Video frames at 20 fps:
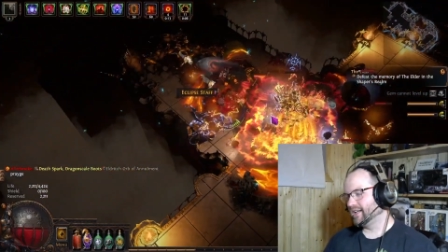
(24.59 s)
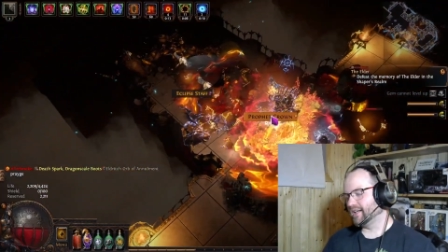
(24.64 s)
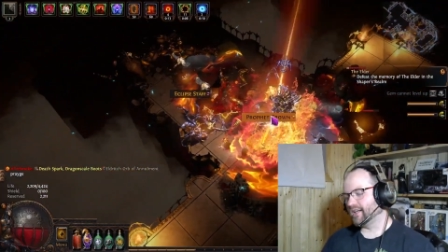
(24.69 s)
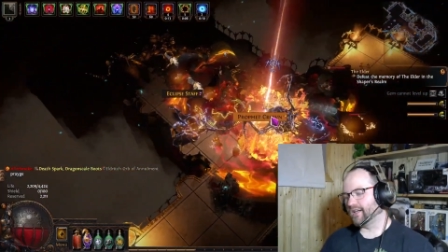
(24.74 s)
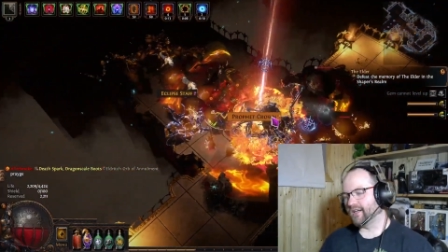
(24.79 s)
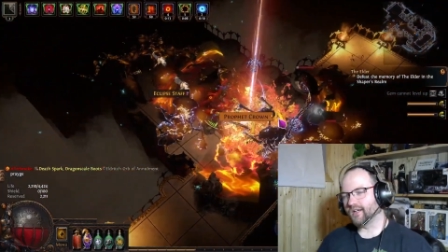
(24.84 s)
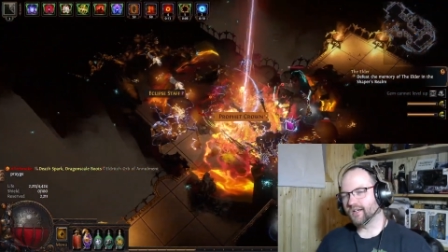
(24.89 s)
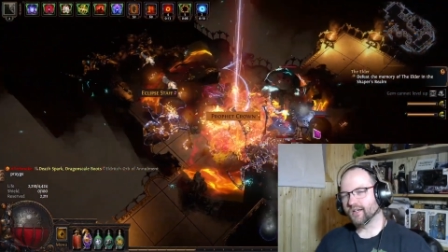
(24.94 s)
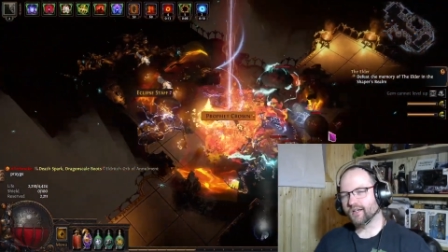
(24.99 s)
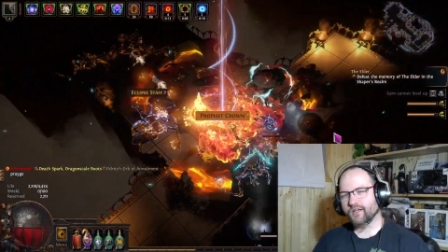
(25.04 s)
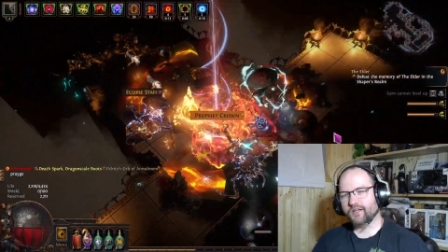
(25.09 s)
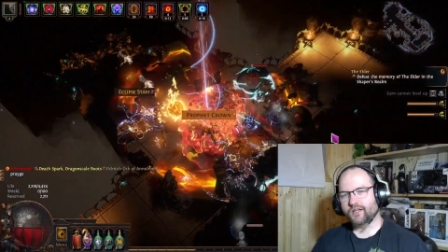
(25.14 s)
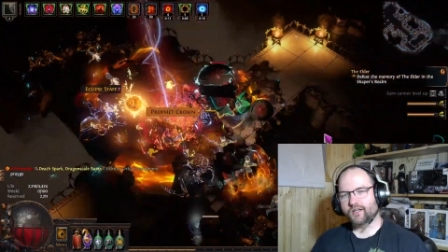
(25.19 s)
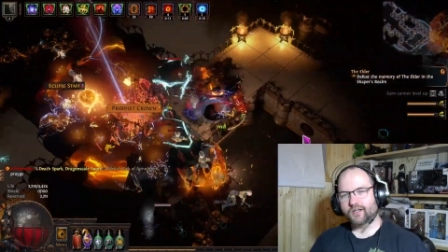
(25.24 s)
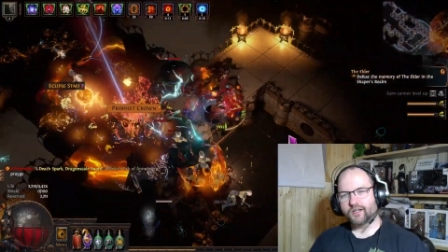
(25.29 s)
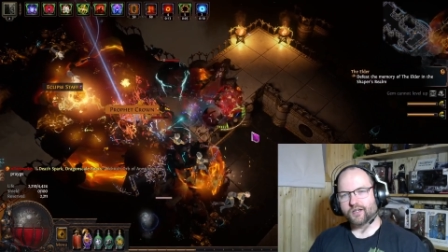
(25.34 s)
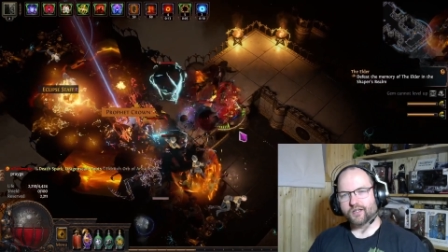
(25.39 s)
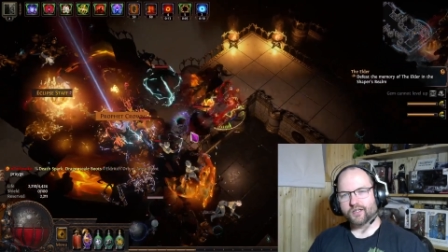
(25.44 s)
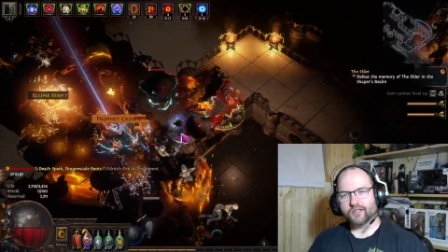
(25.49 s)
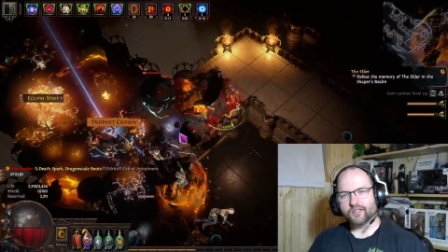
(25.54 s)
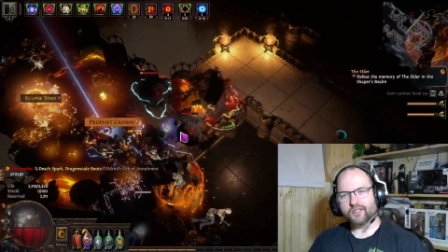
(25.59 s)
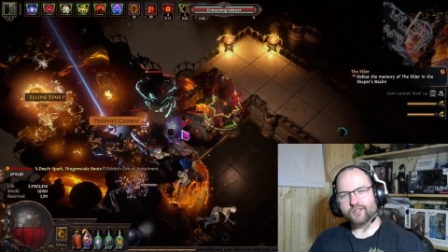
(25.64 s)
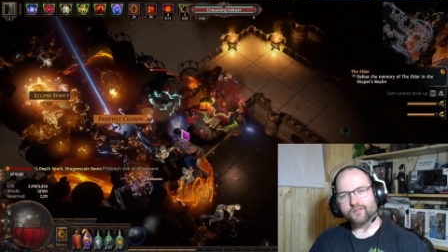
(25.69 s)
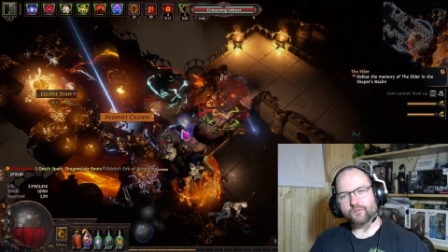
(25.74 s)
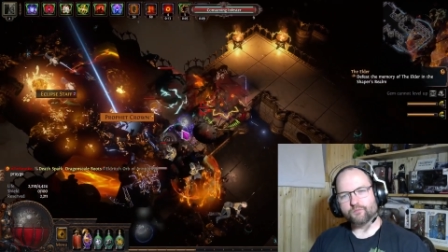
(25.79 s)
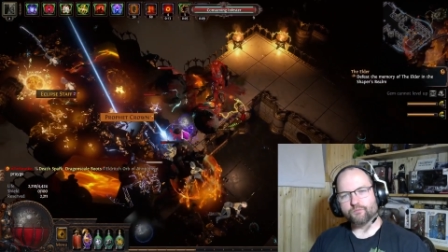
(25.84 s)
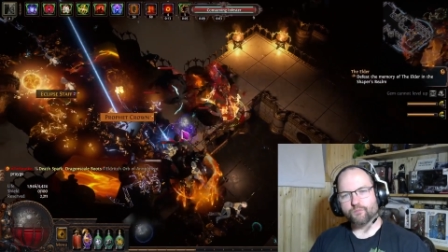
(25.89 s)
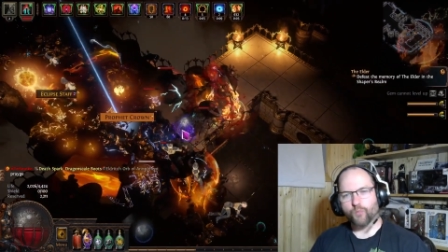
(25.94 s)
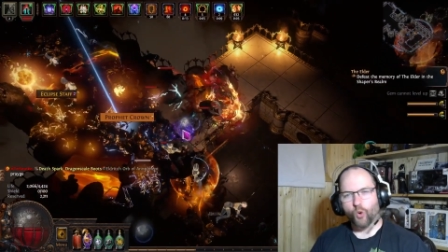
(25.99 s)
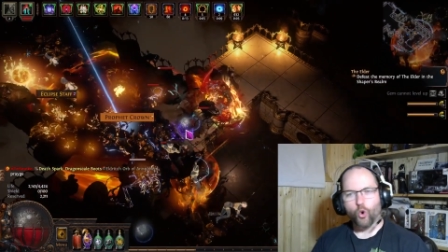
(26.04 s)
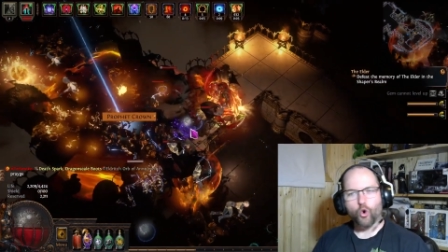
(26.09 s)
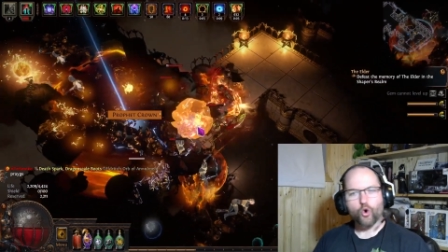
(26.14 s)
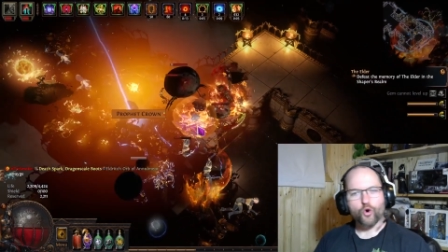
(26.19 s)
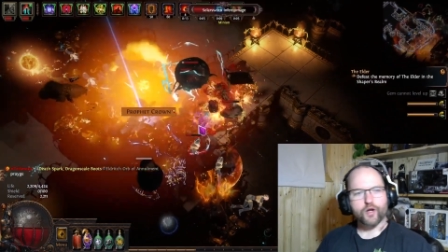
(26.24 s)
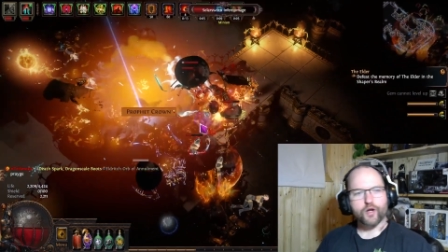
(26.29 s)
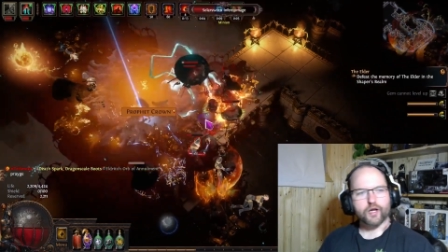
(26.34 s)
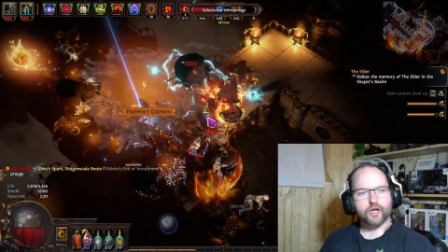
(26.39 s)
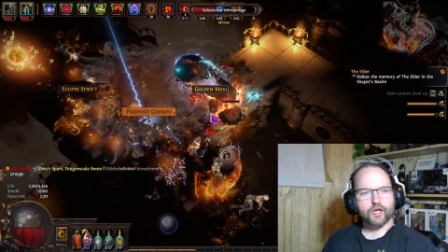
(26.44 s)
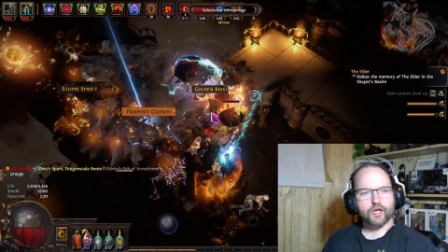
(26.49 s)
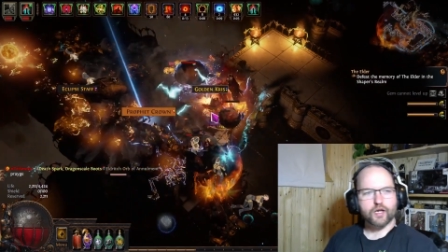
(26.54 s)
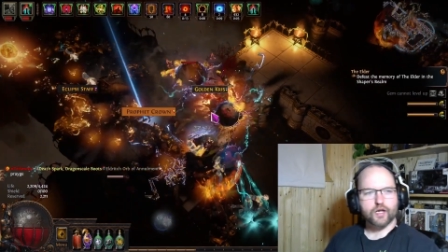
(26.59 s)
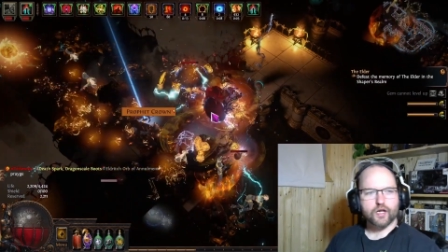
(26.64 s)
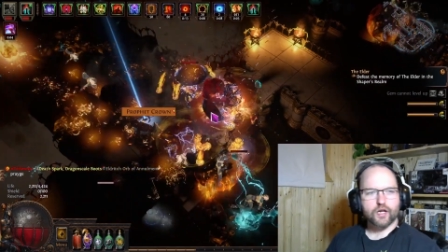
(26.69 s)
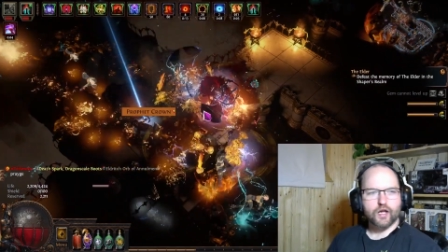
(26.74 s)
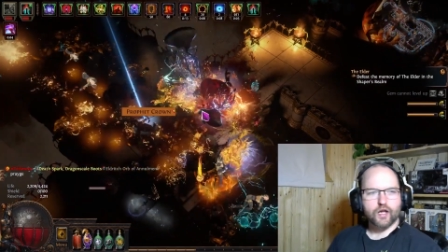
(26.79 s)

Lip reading: even boring,